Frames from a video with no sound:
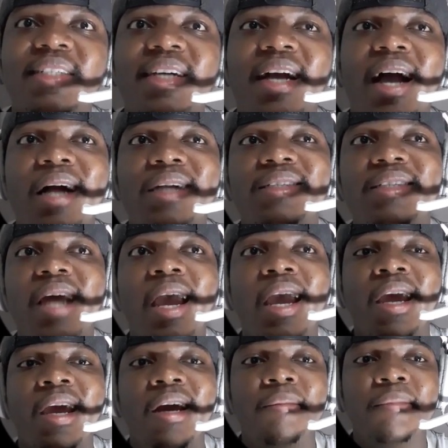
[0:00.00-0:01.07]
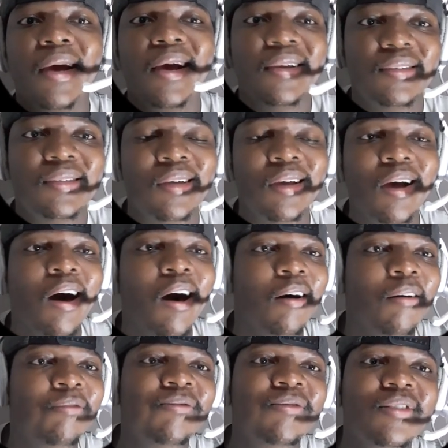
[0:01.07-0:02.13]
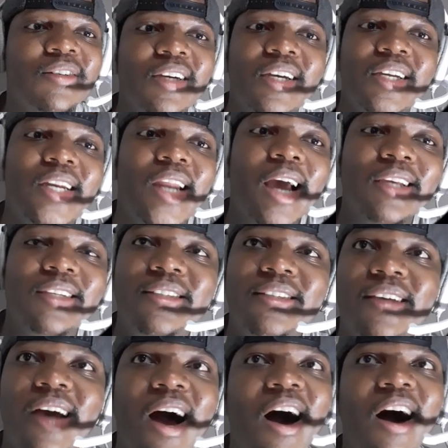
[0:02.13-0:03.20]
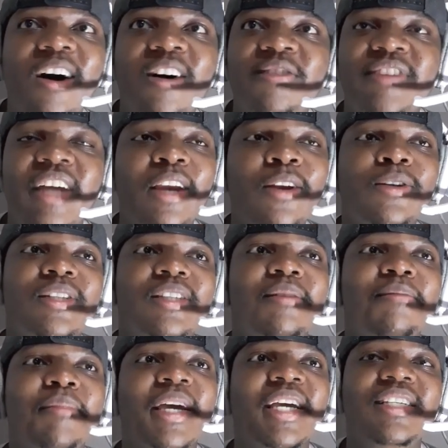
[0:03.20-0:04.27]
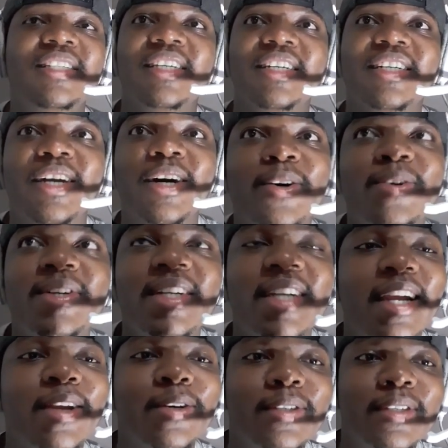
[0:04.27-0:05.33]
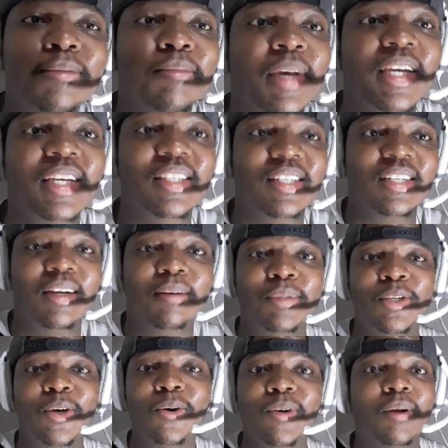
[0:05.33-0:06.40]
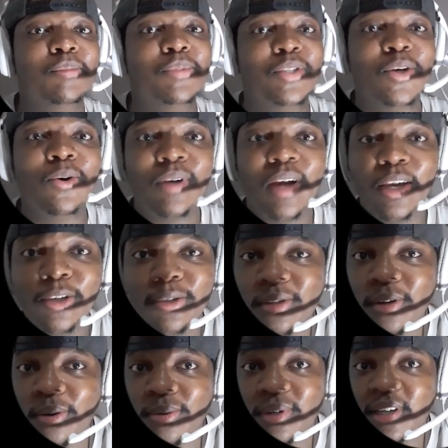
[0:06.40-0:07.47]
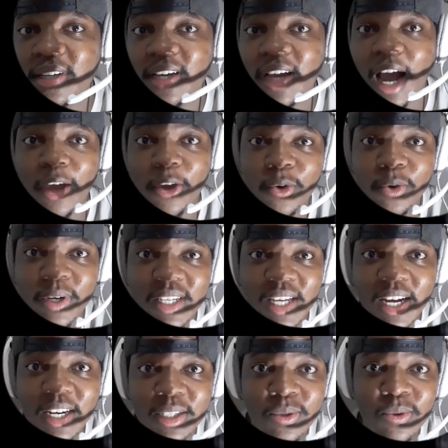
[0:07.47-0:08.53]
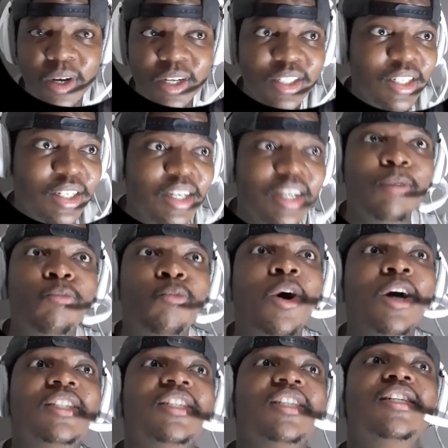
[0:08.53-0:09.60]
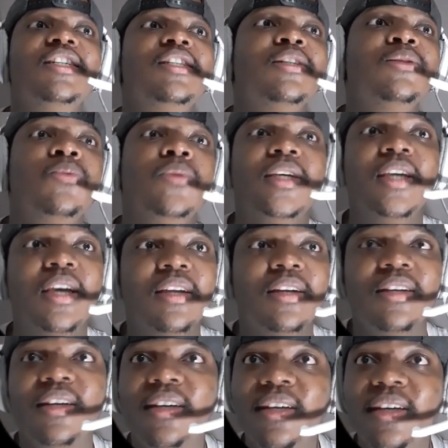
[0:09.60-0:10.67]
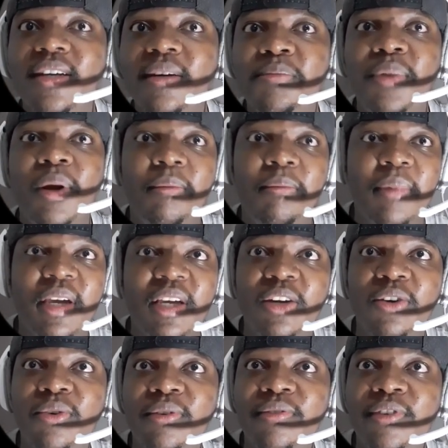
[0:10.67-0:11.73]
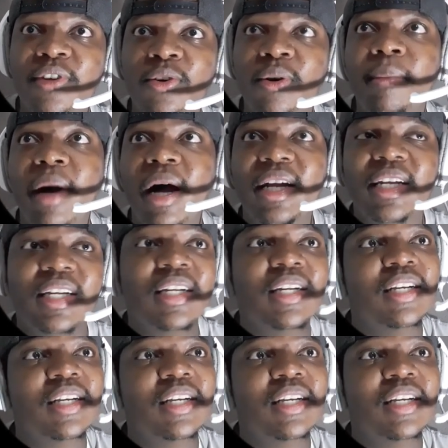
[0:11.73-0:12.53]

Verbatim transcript: God damn, that's tough. That's tough. That looks amazing though. That looks amazing. I'm sold. I'm sold. Are you sold? Are you excited to watch it? I'm watching it this weekend. Probably make a review about it.